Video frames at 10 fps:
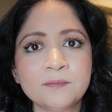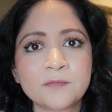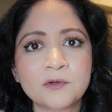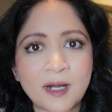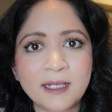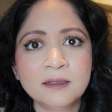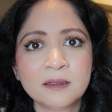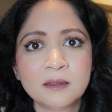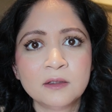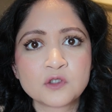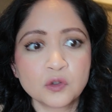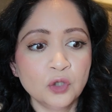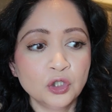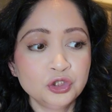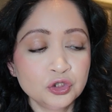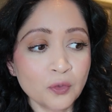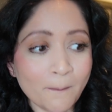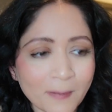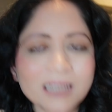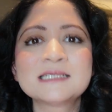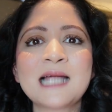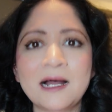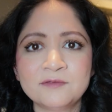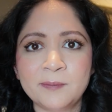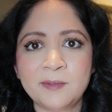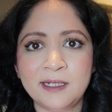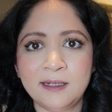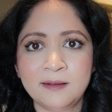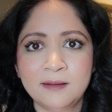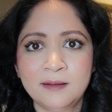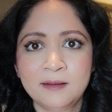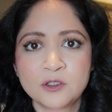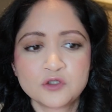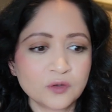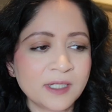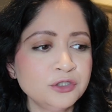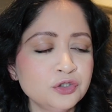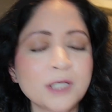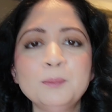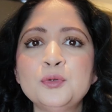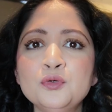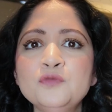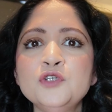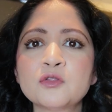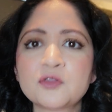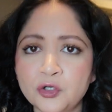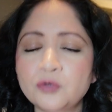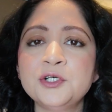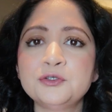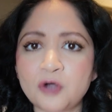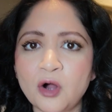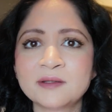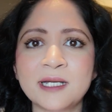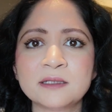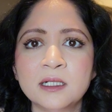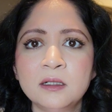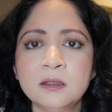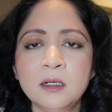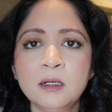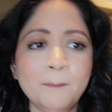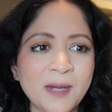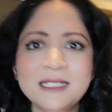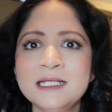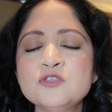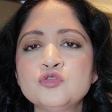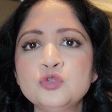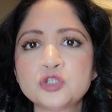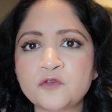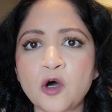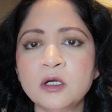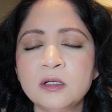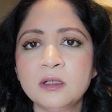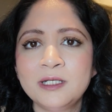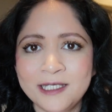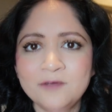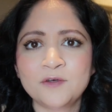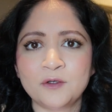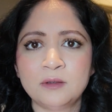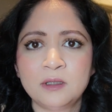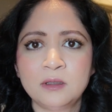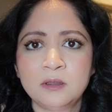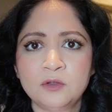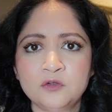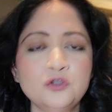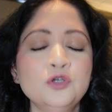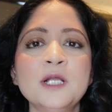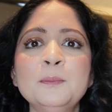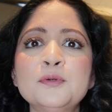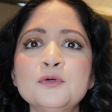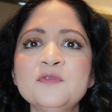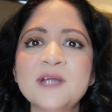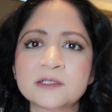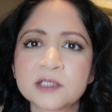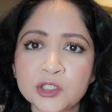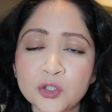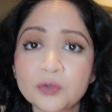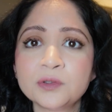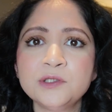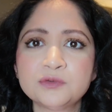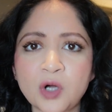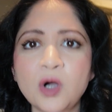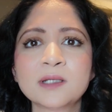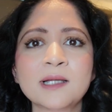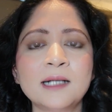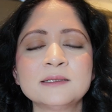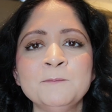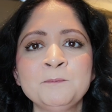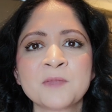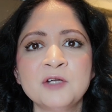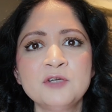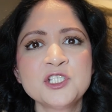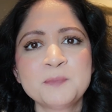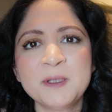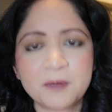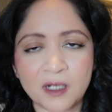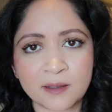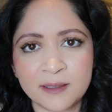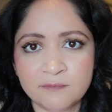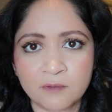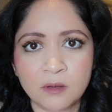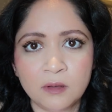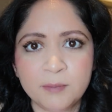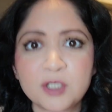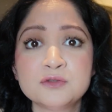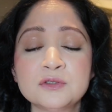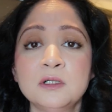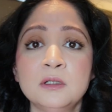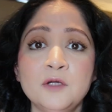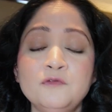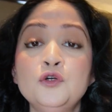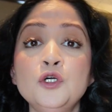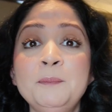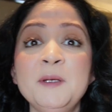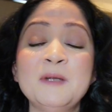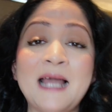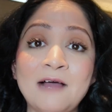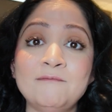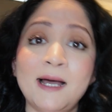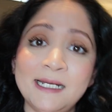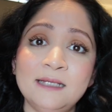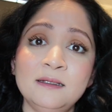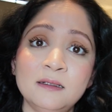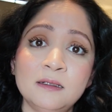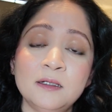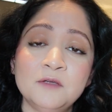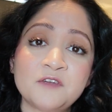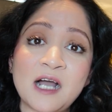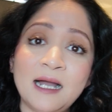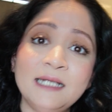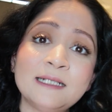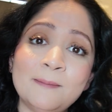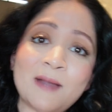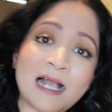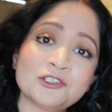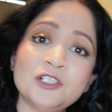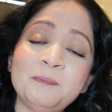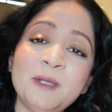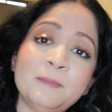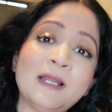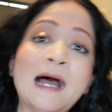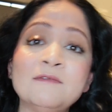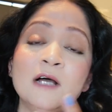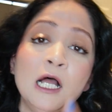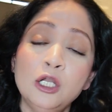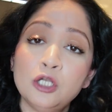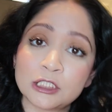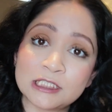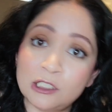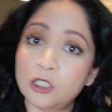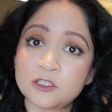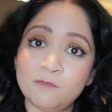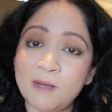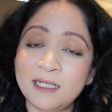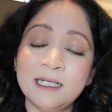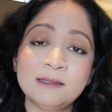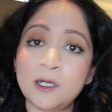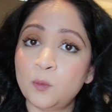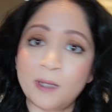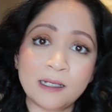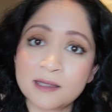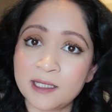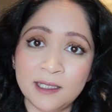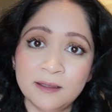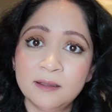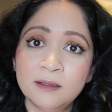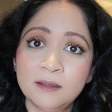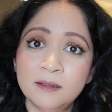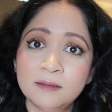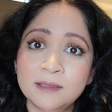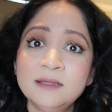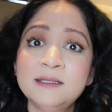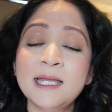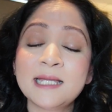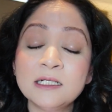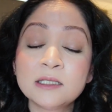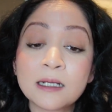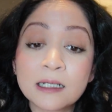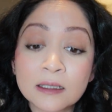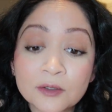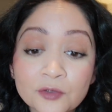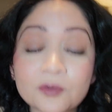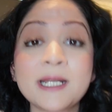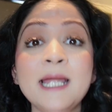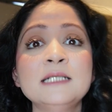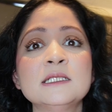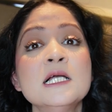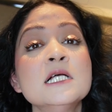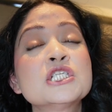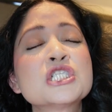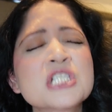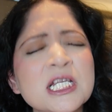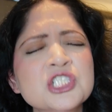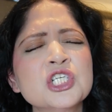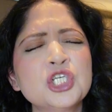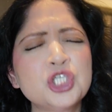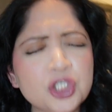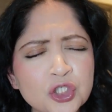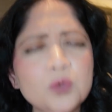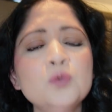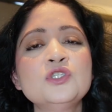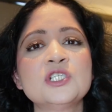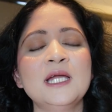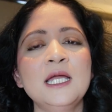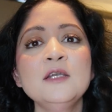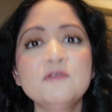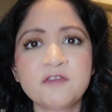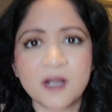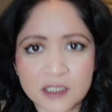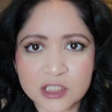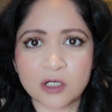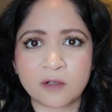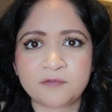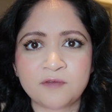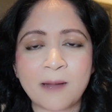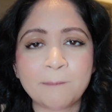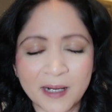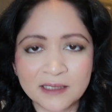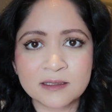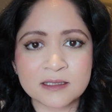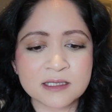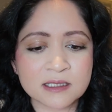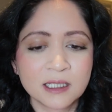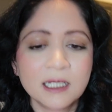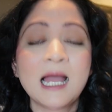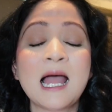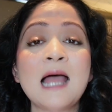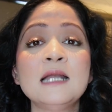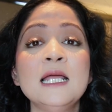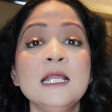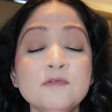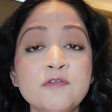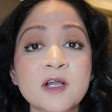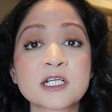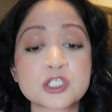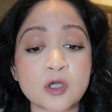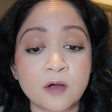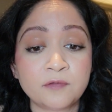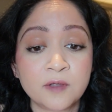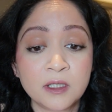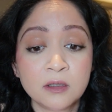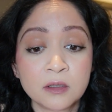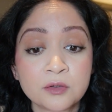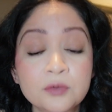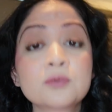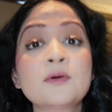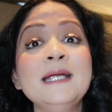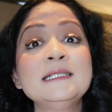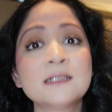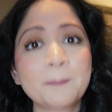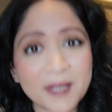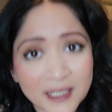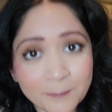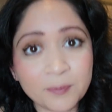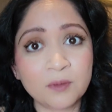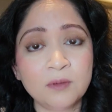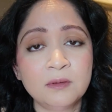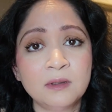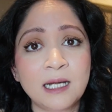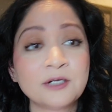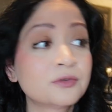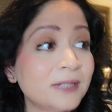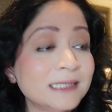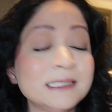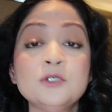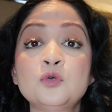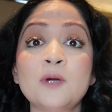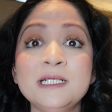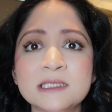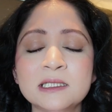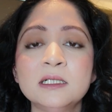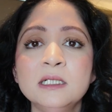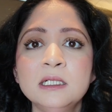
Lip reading: right? So you must have the money so that you can prove your theory wrong that money is root of all evil. So you can prove that theory wrong that rich people are evil because if good people have money, if kind, compassionate people have lots and lots of money and they're wealthy, then they can create such a huge influx of abundance and influx of greater people and creating greater